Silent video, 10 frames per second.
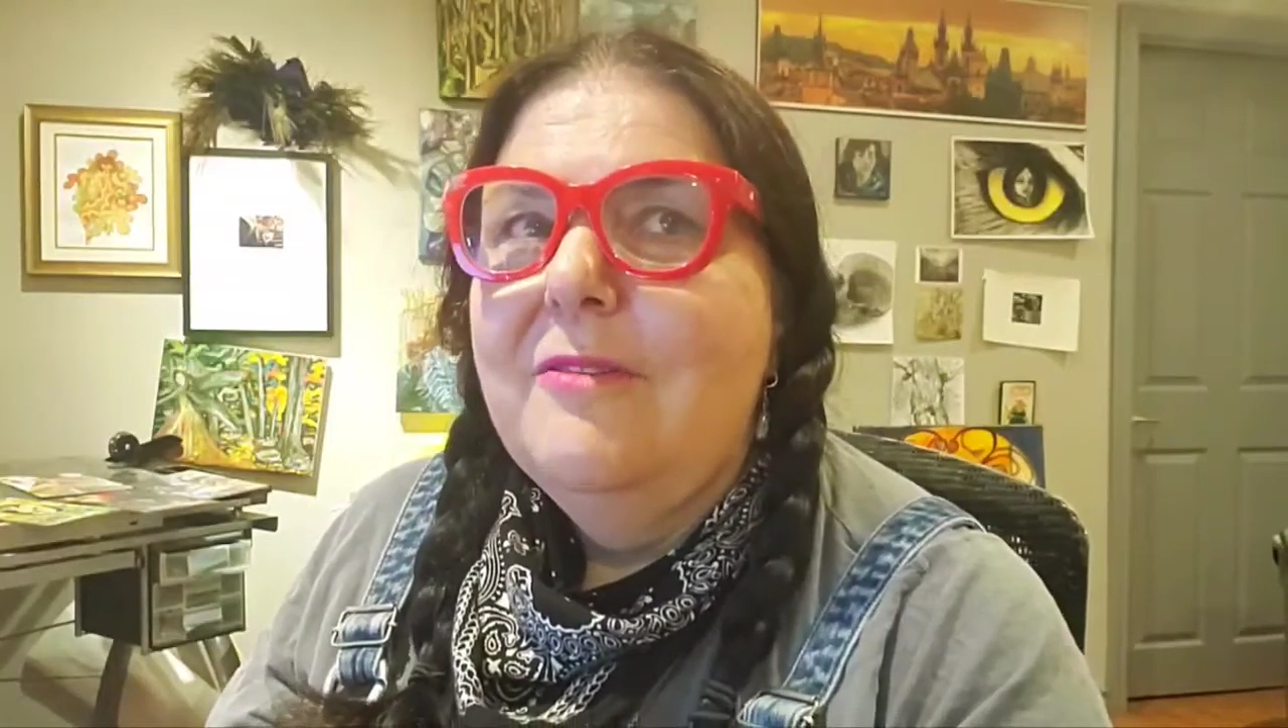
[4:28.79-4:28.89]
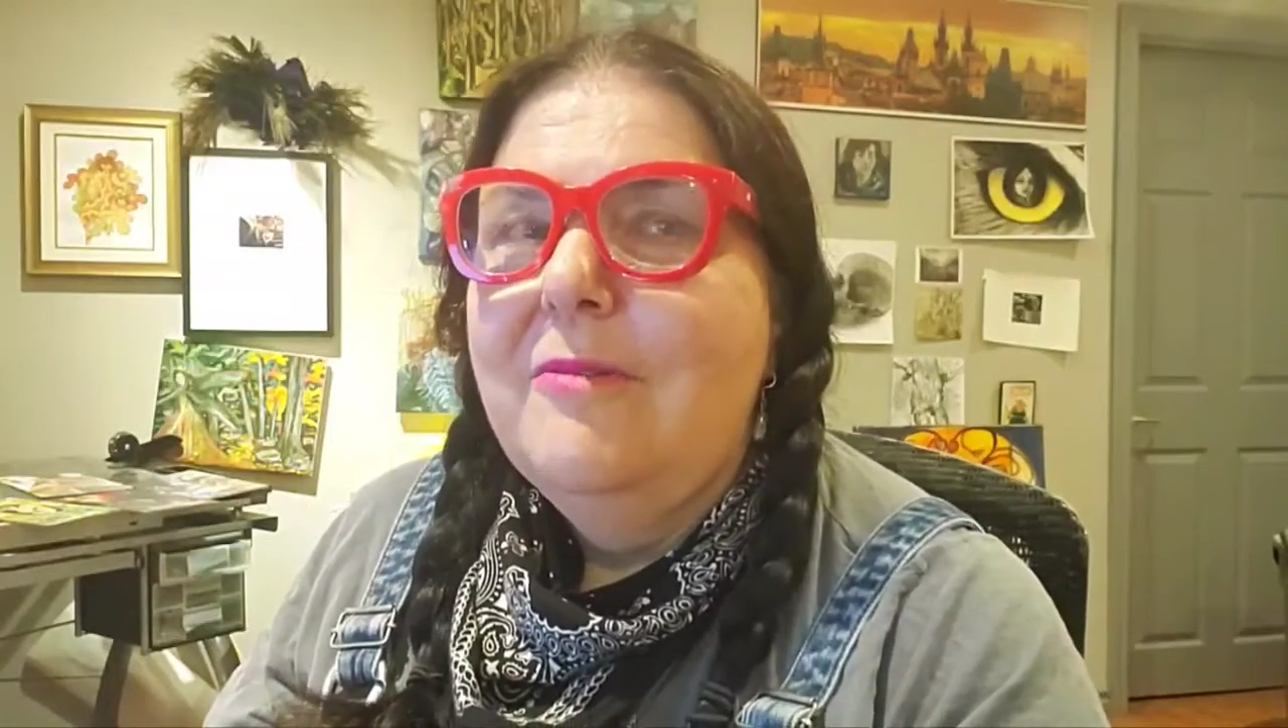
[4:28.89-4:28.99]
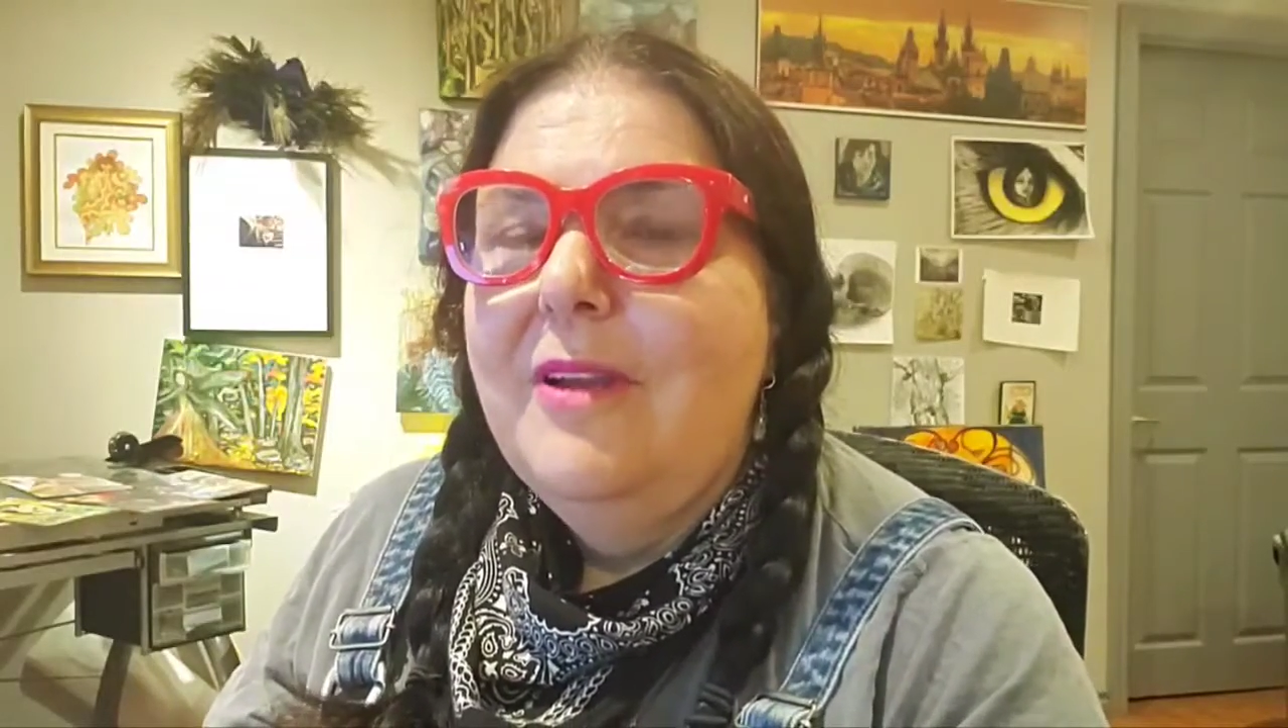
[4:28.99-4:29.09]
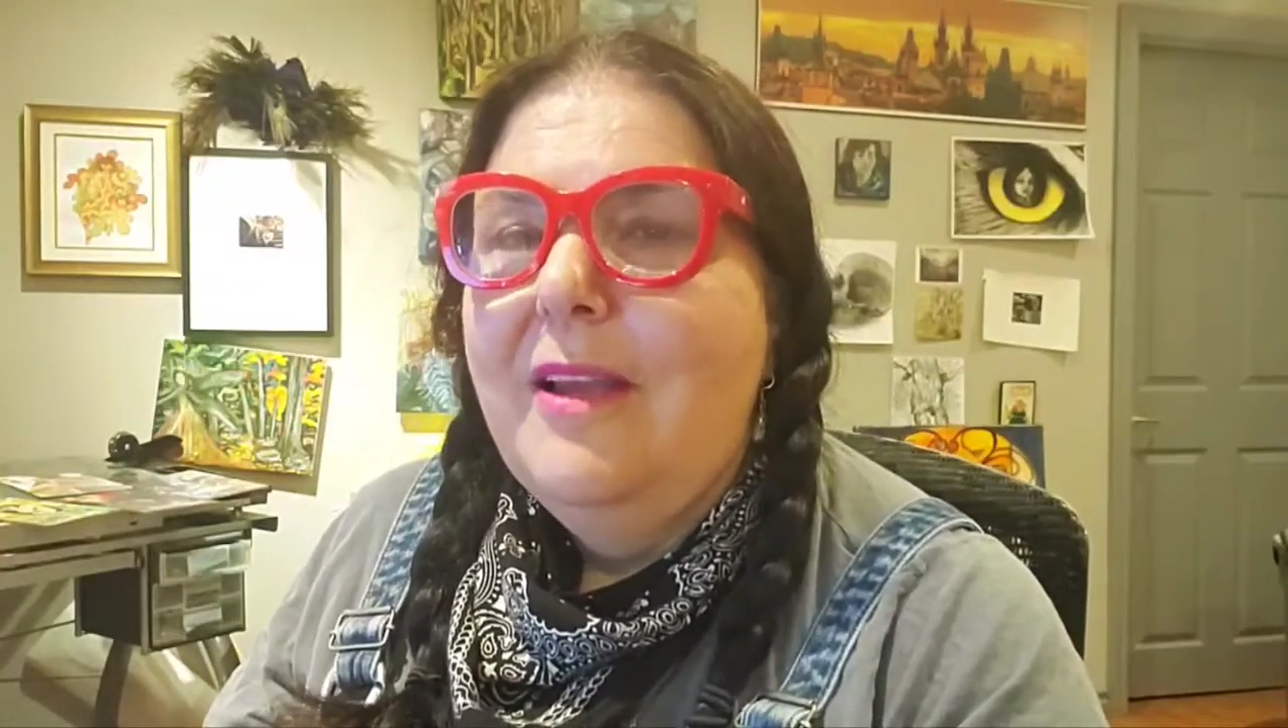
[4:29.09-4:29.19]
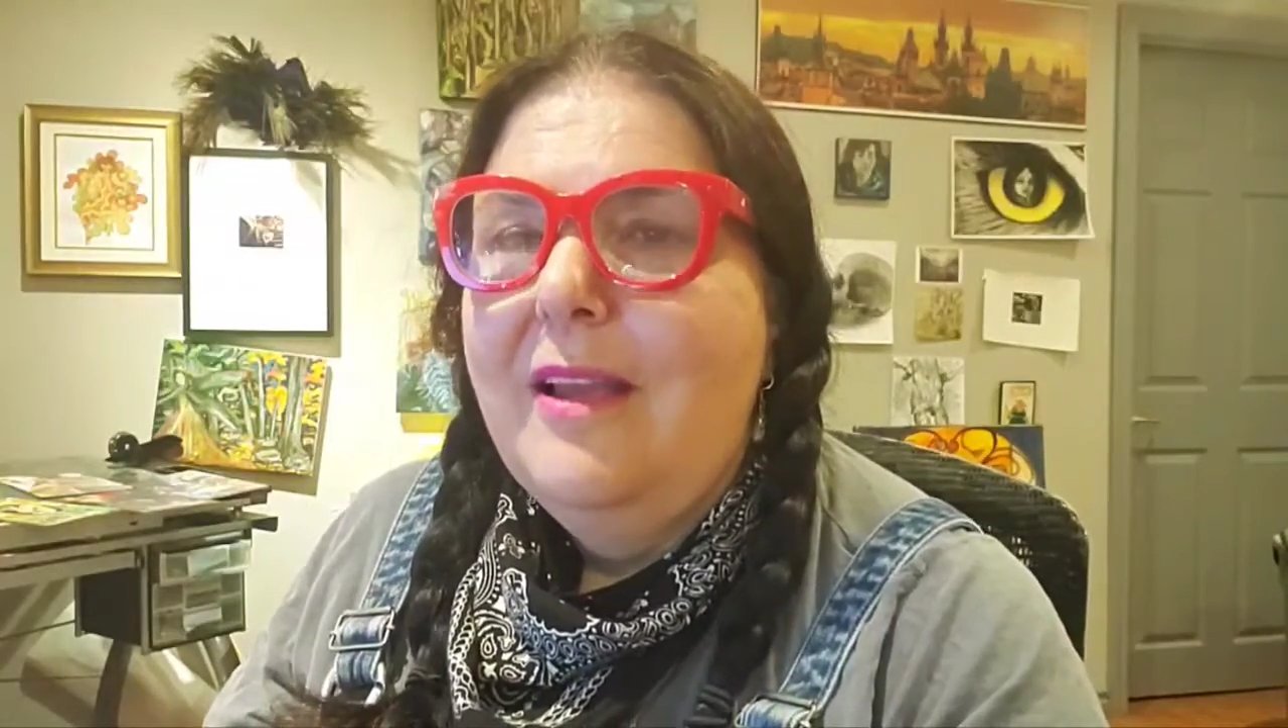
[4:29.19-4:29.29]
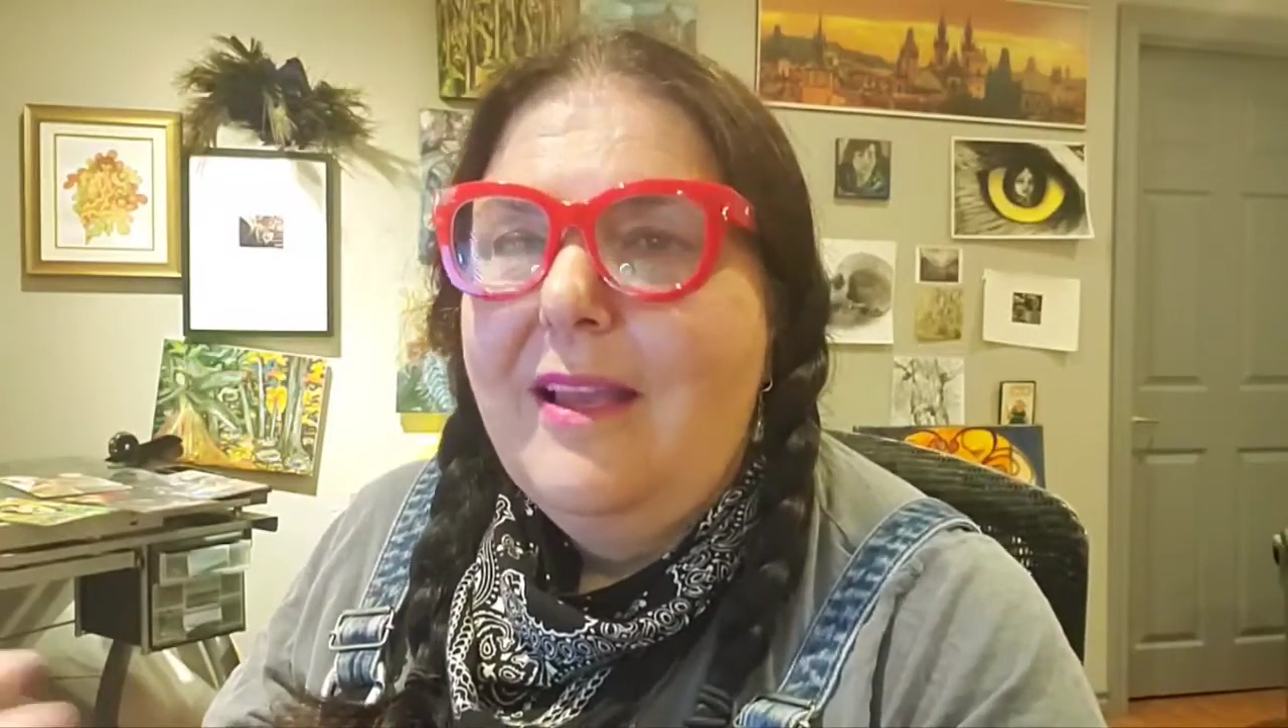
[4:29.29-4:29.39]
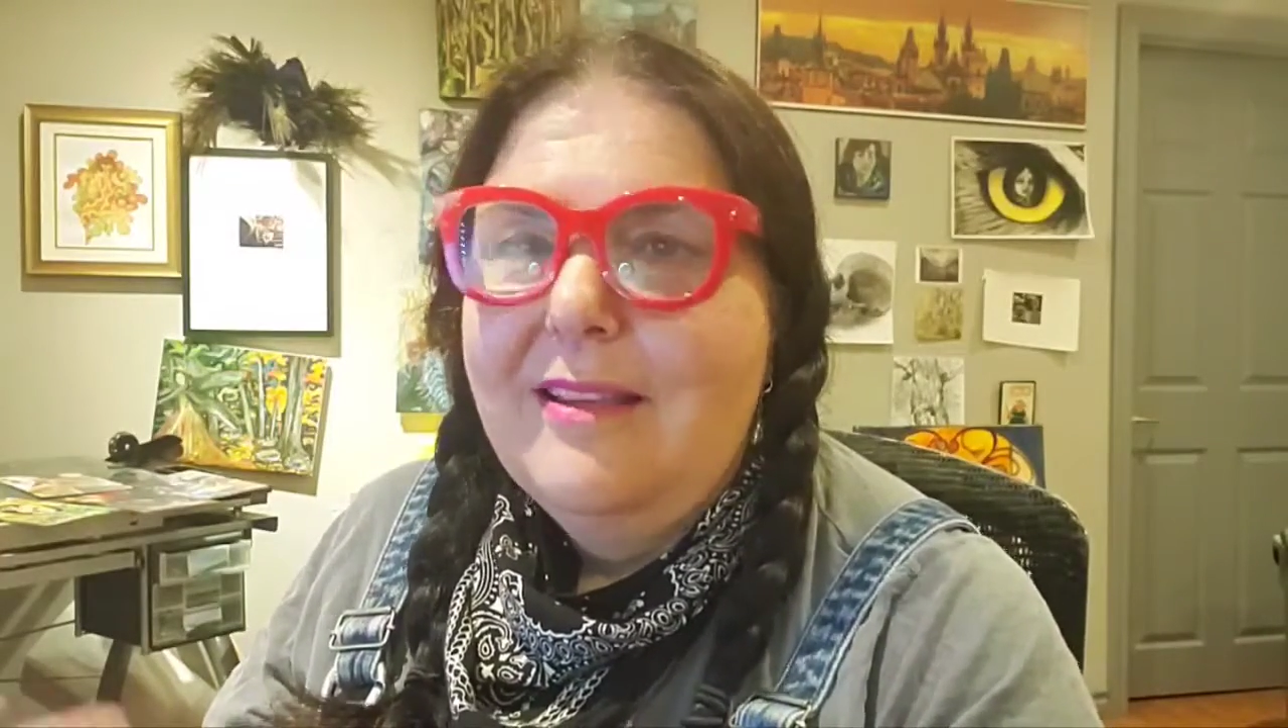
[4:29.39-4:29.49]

we,